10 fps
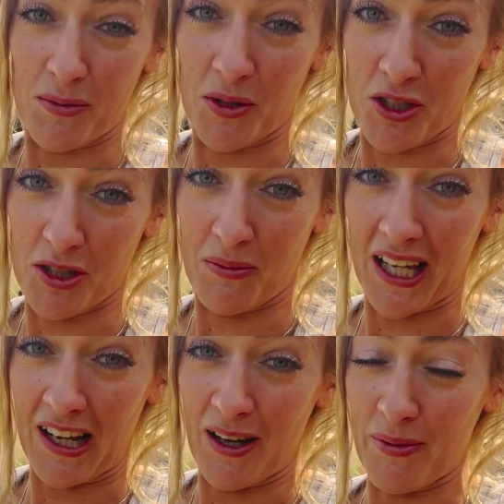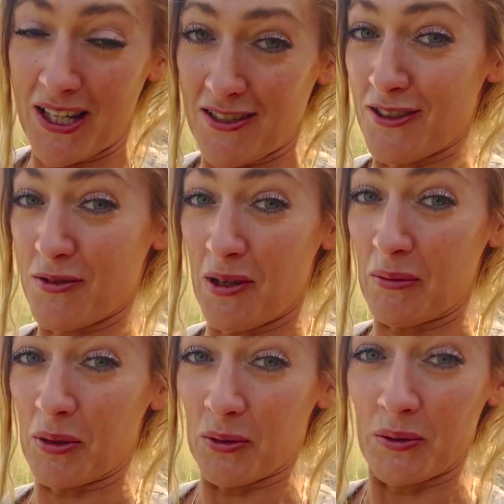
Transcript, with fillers: swimming costume and get up into the swimming pool.